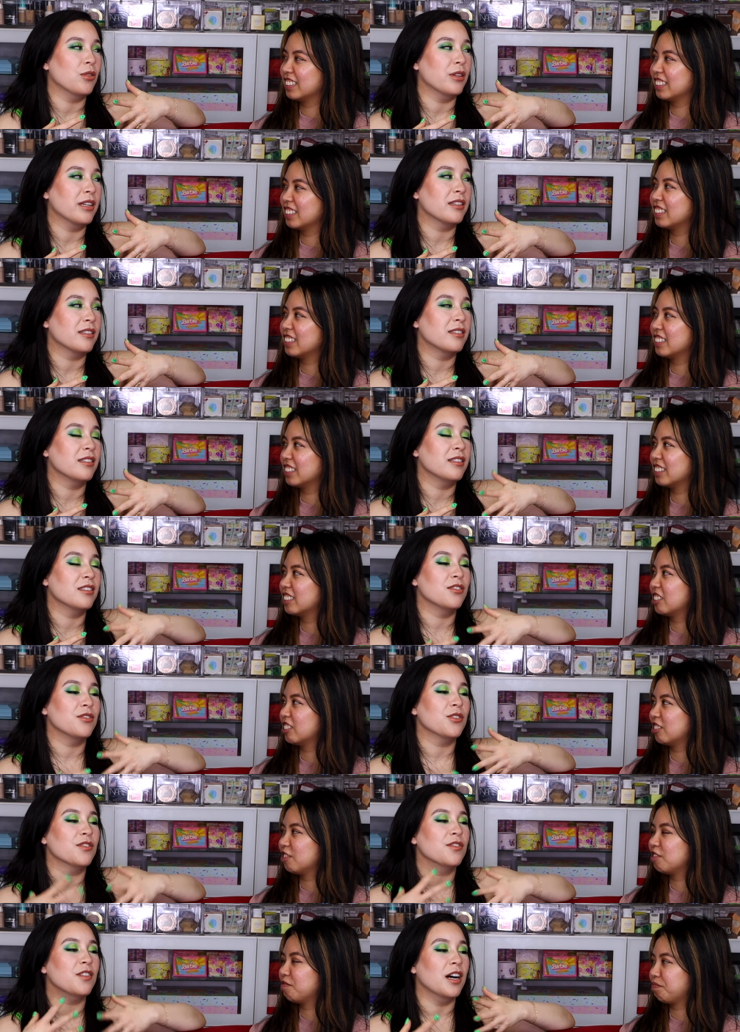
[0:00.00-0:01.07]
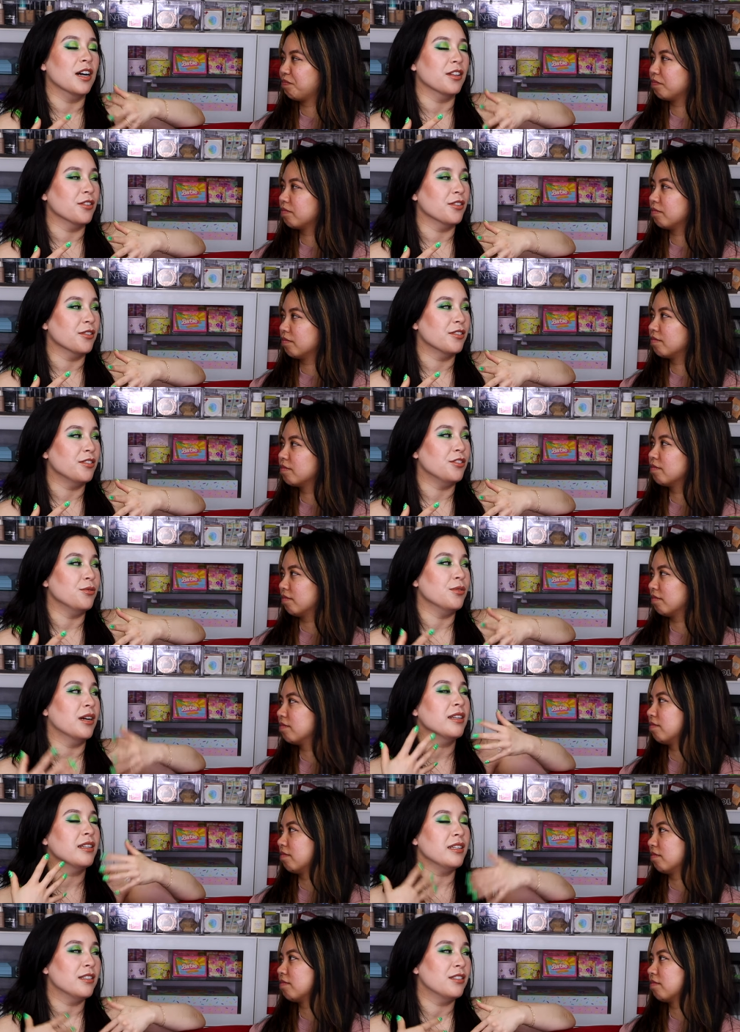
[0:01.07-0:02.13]
Speaker 1: Like the sins of your fathers do
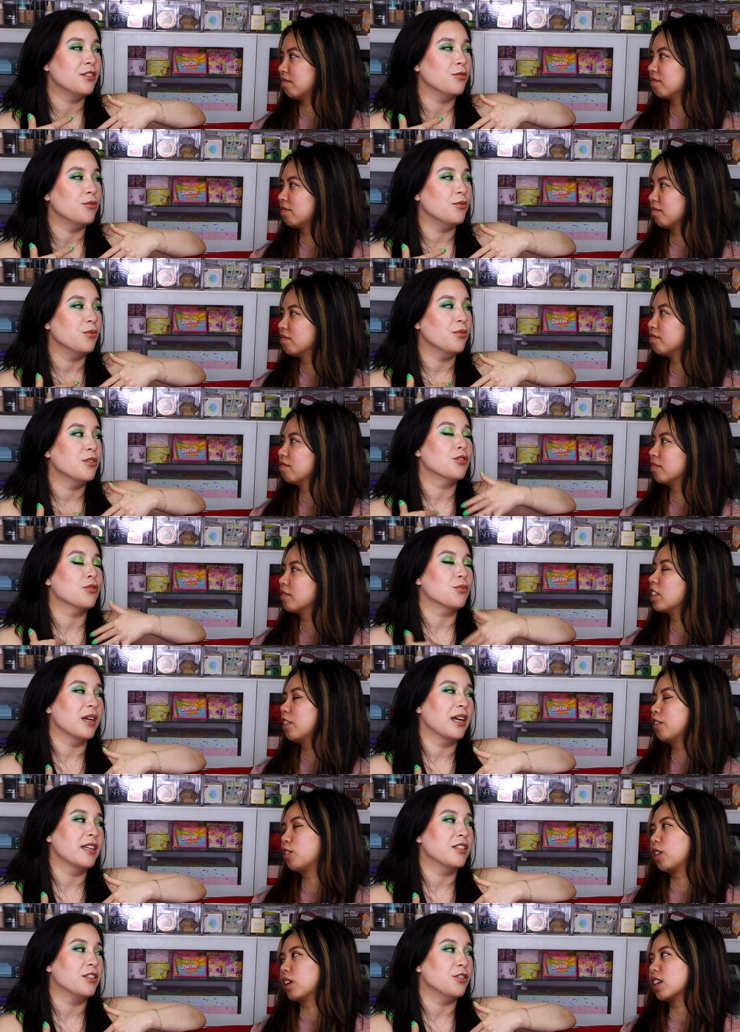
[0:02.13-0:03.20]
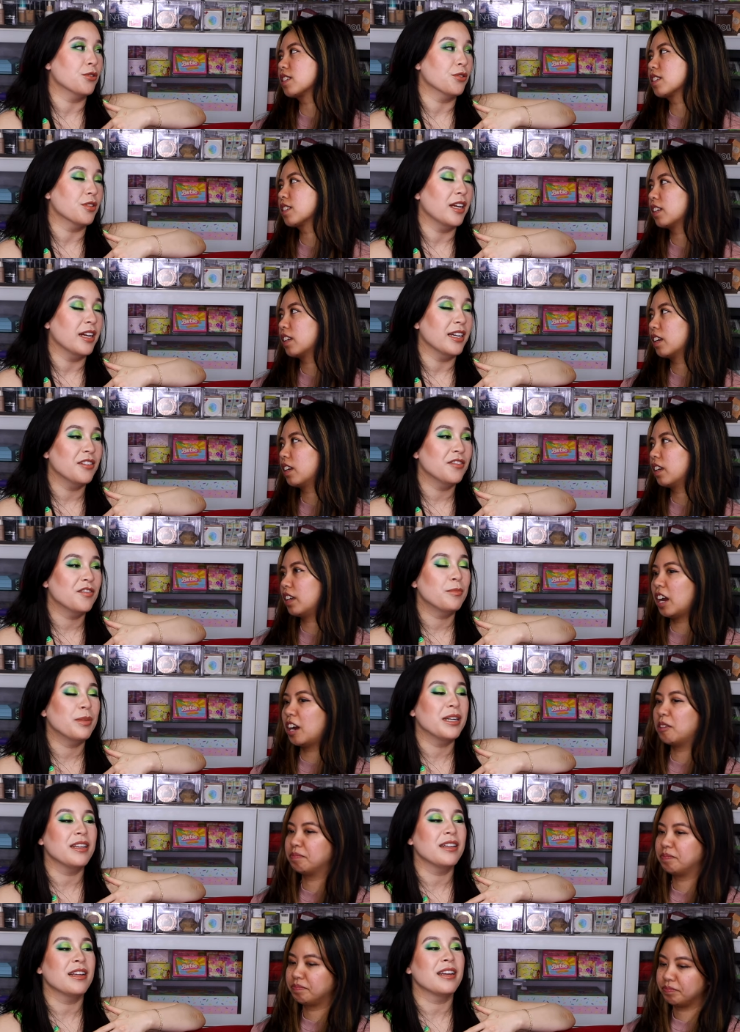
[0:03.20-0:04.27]
not need to direct your life. Yeah.
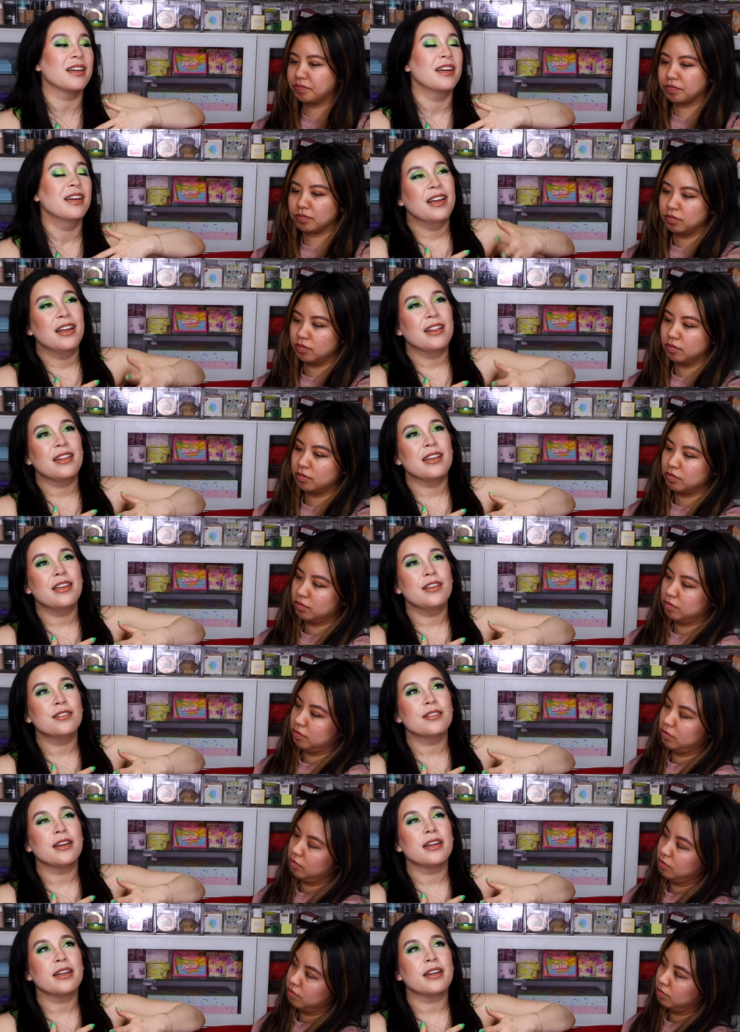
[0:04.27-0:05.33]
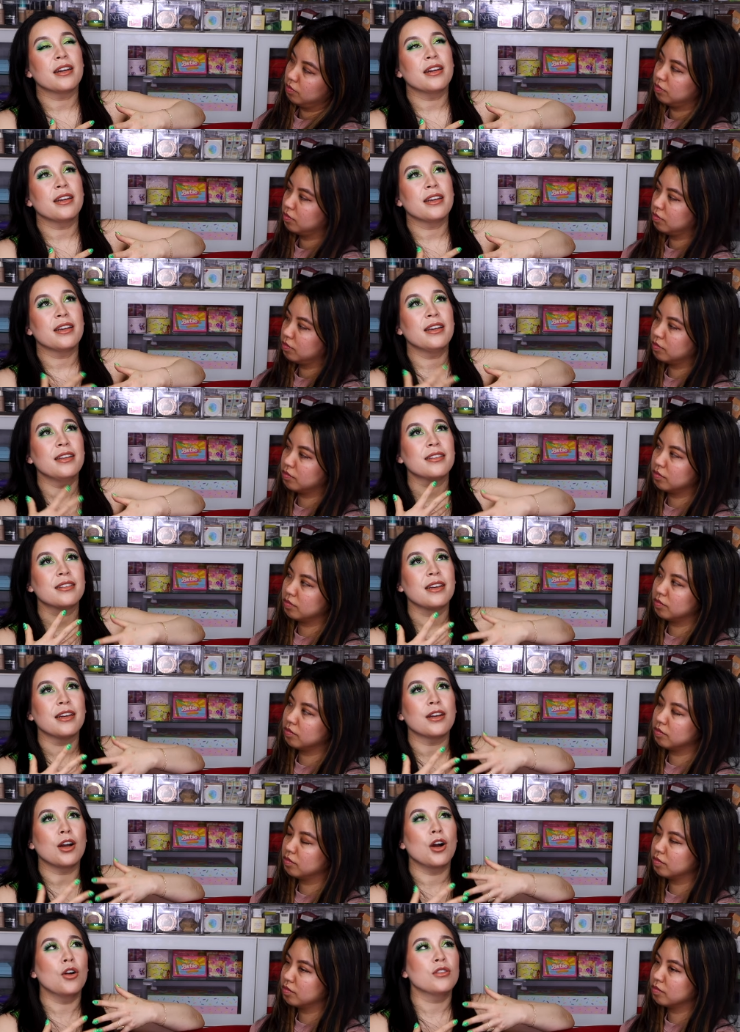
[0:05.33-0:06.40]
But like he's like he's like,
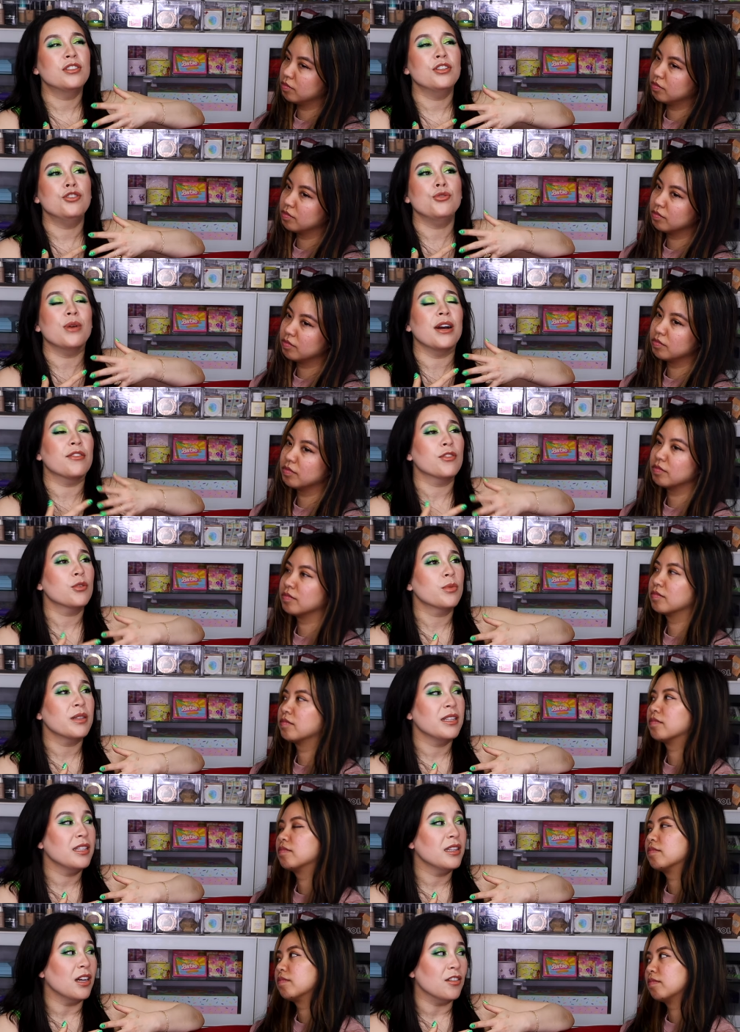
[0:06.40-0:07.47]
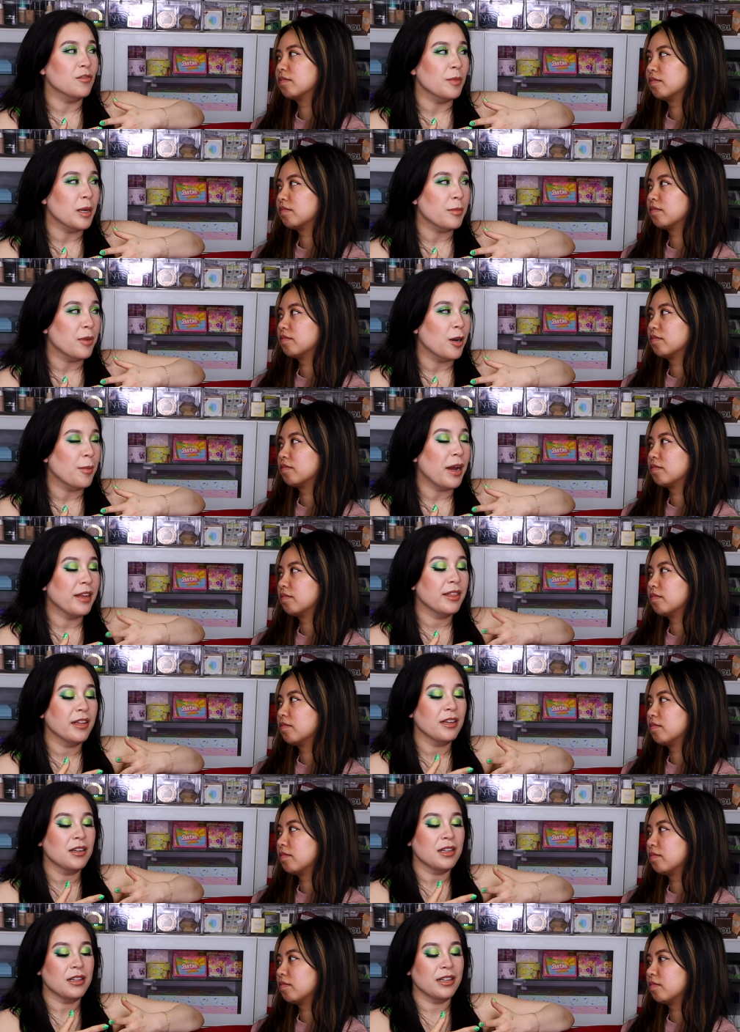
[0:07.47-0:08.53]
"Oh, did you ever really love my mom?" I
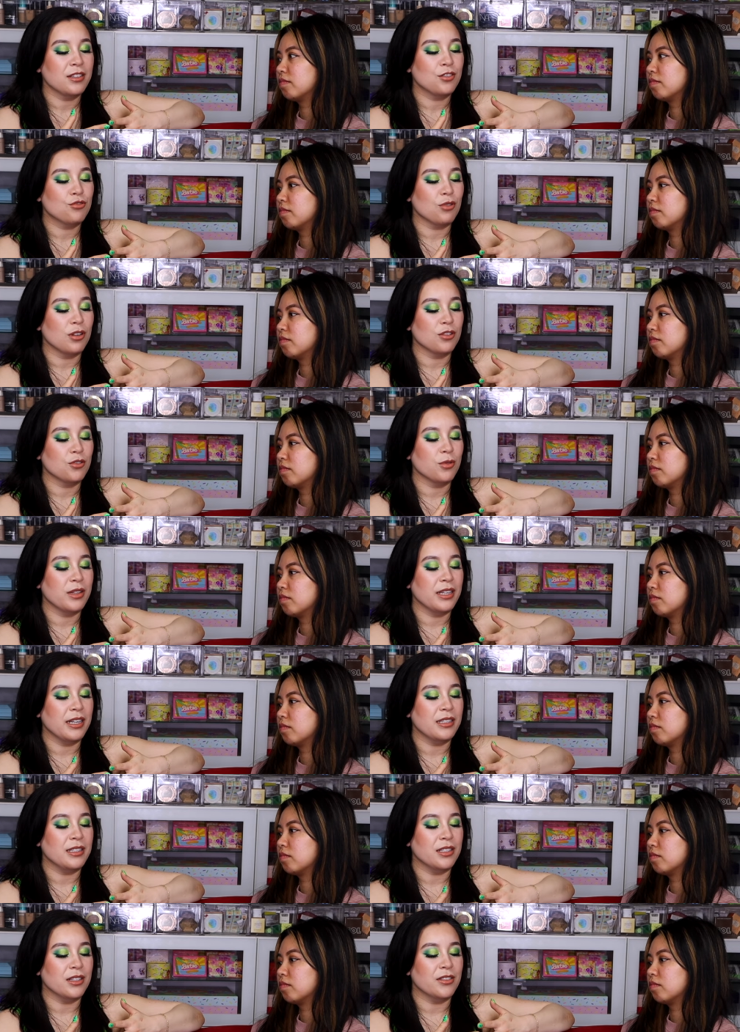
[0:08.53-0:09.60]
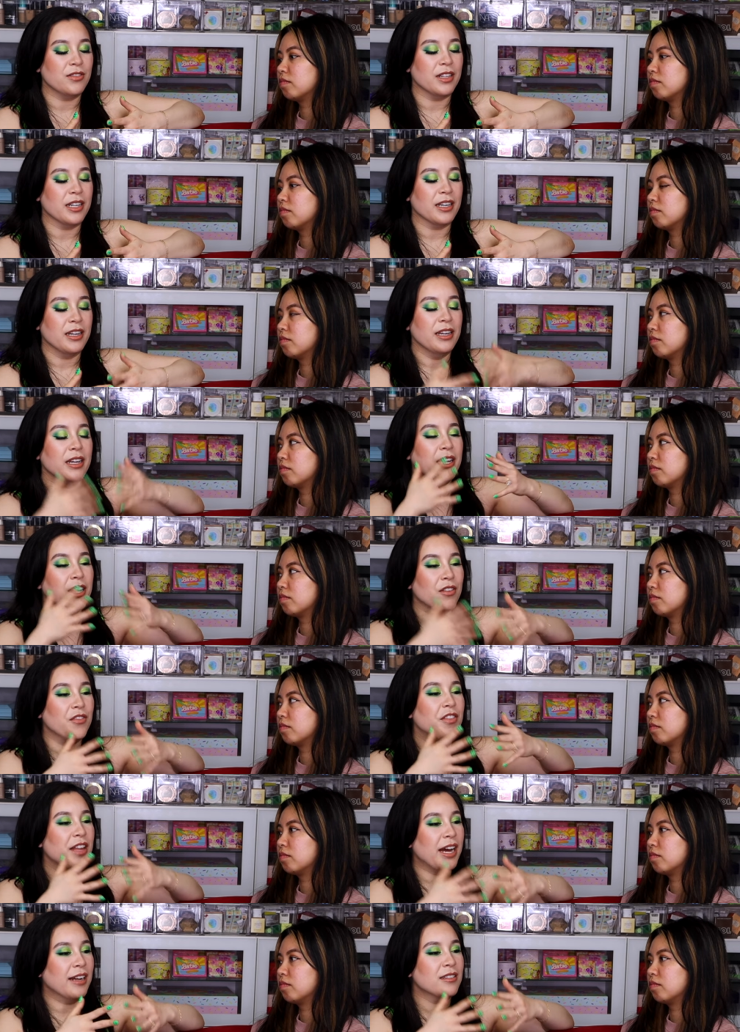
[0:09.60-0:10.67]
think Clay struggles with the idea of like, if
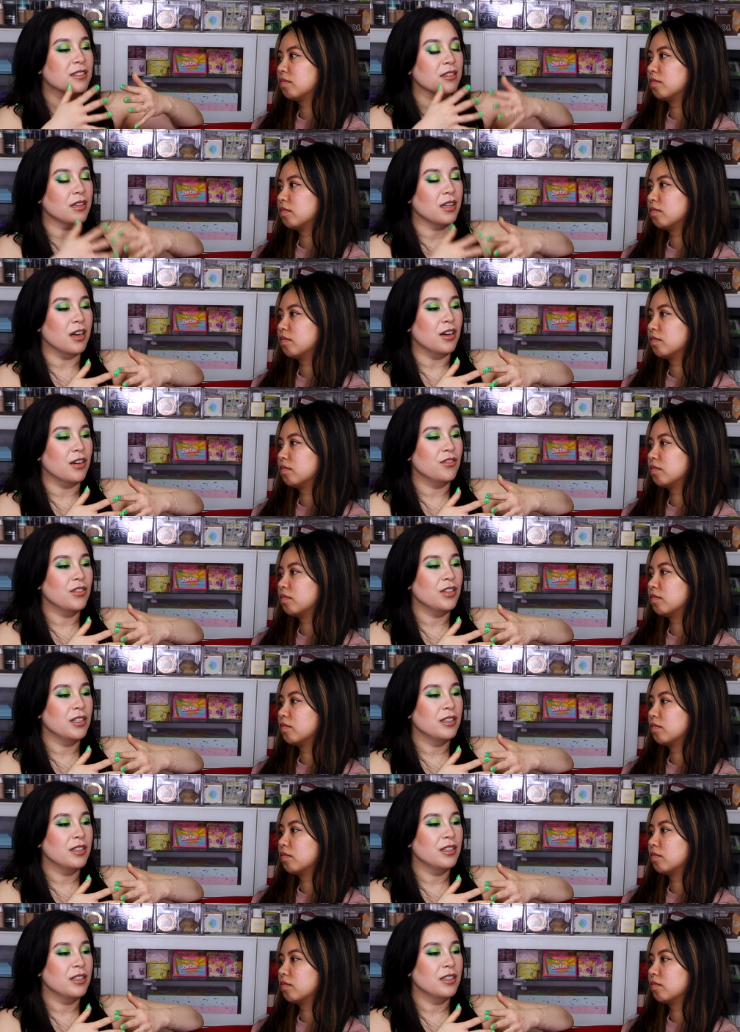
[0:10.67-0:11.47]
that's love,